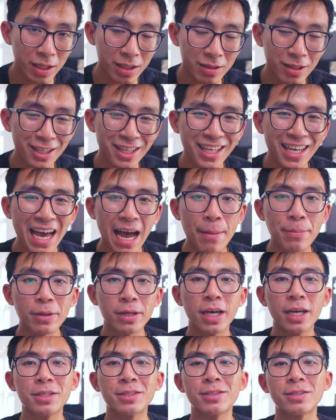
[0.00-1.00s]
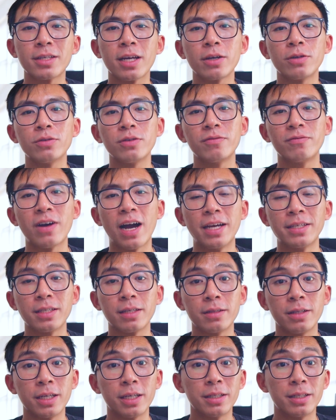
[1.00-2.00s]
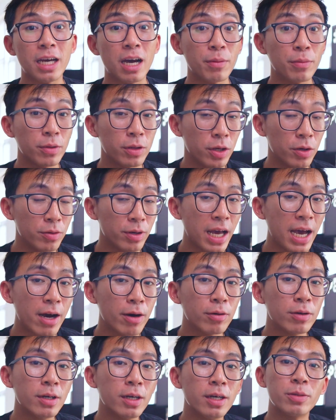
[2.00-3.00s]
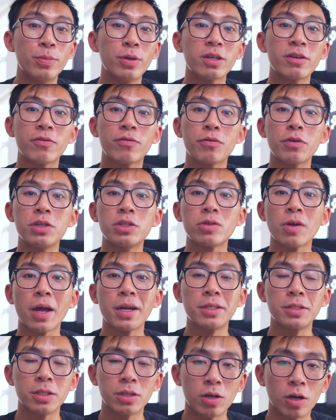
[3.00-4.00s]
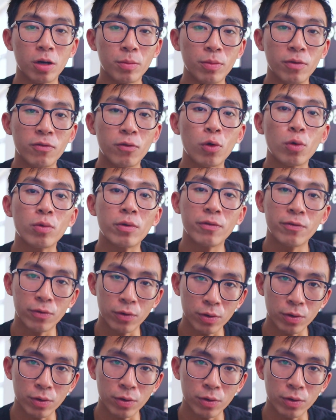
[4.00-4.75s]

click the application cycle advising link down below now to book a free strategy call before we're